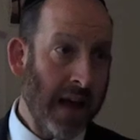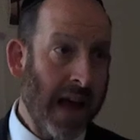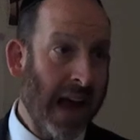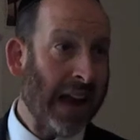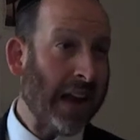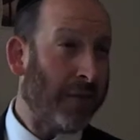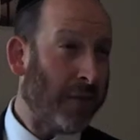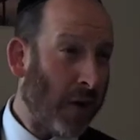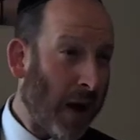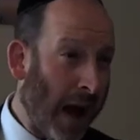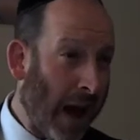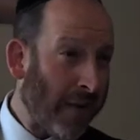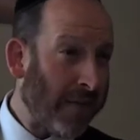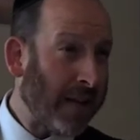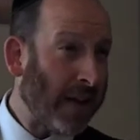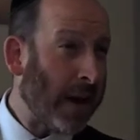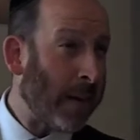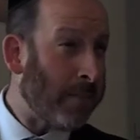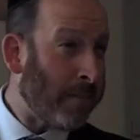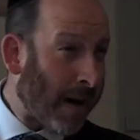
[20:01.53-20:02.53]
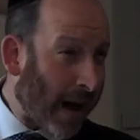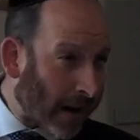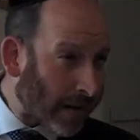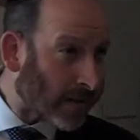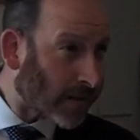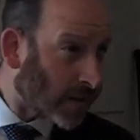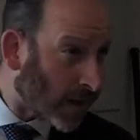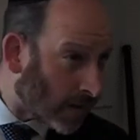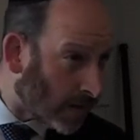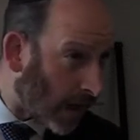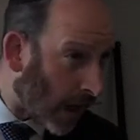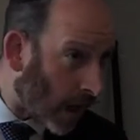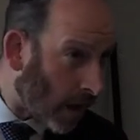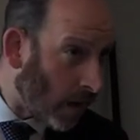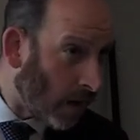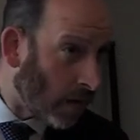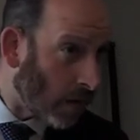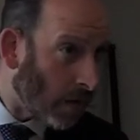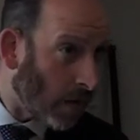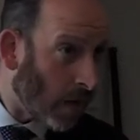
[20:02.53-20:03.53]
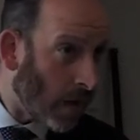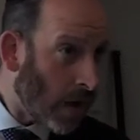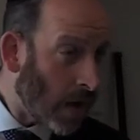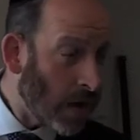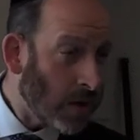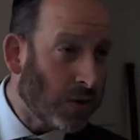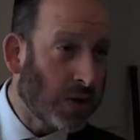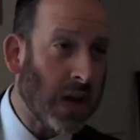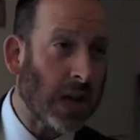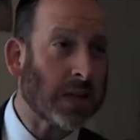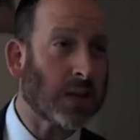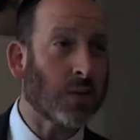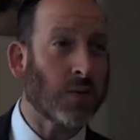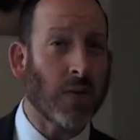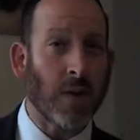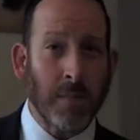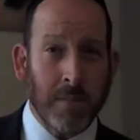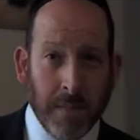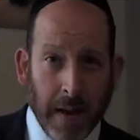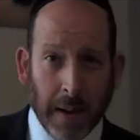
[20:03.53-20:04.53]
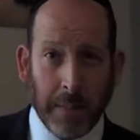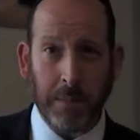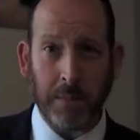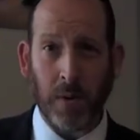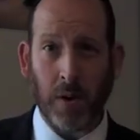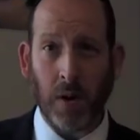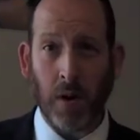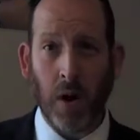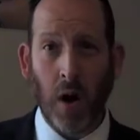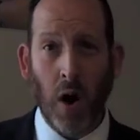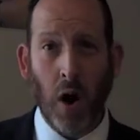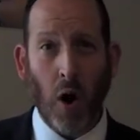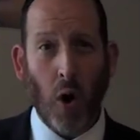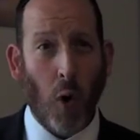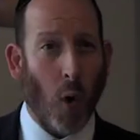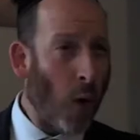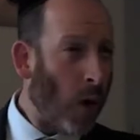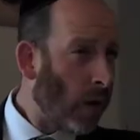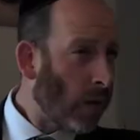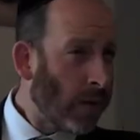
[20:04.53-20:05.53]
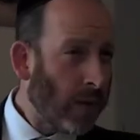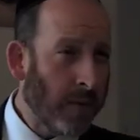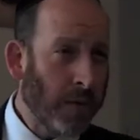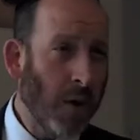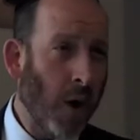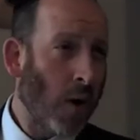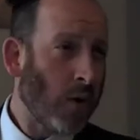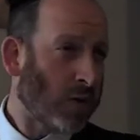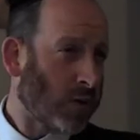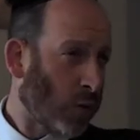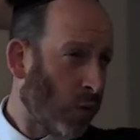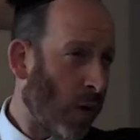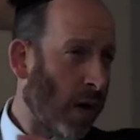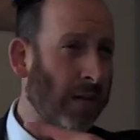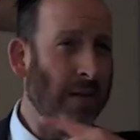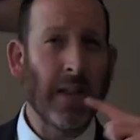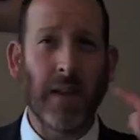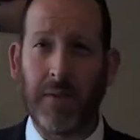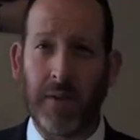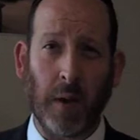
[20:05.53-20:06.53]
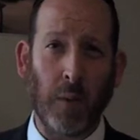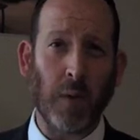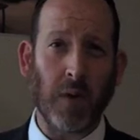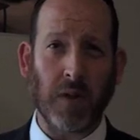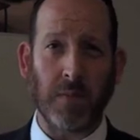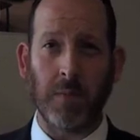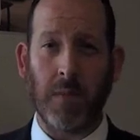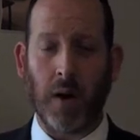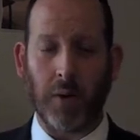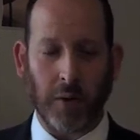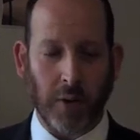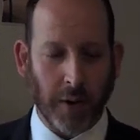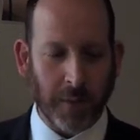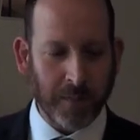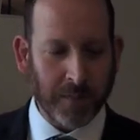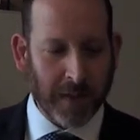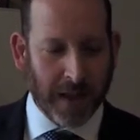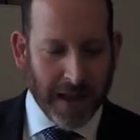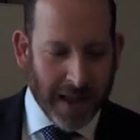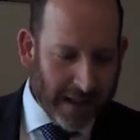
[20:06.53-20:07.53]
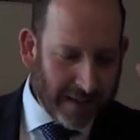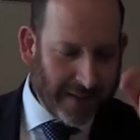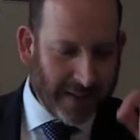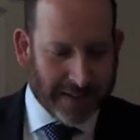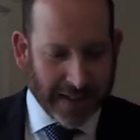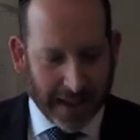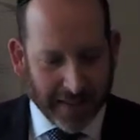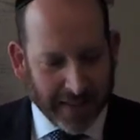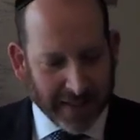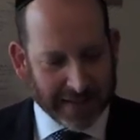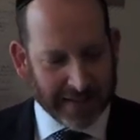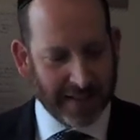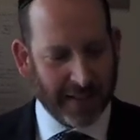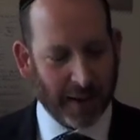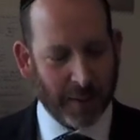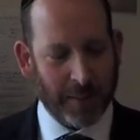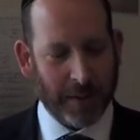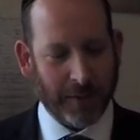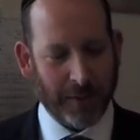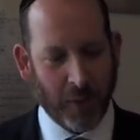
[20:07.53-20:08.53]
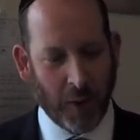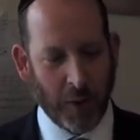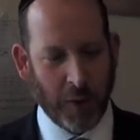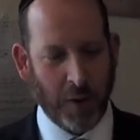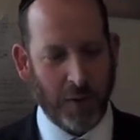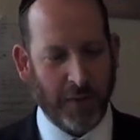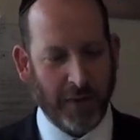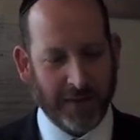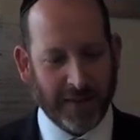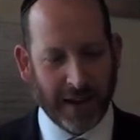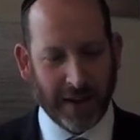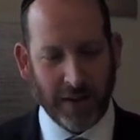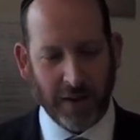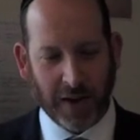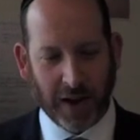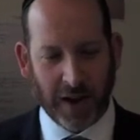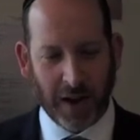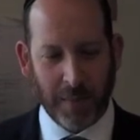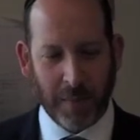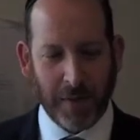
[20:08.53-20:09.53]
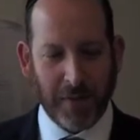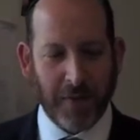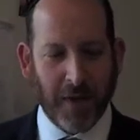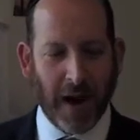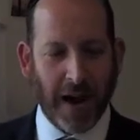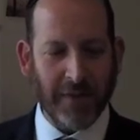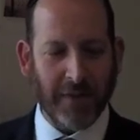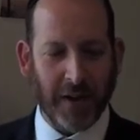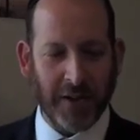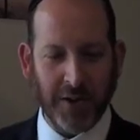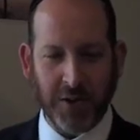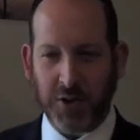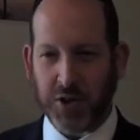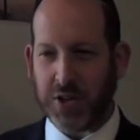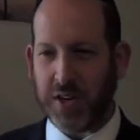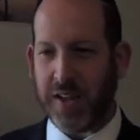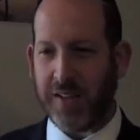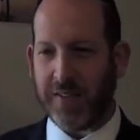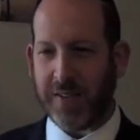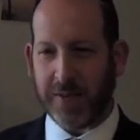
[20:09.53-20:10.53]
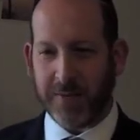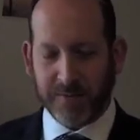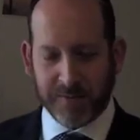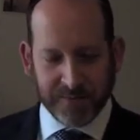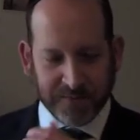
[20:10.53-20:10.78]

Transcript: And if you're having a matzah day, just remember all of those who are living with maror. To take this a little bit further, if you take a look at number 5 on your sheet.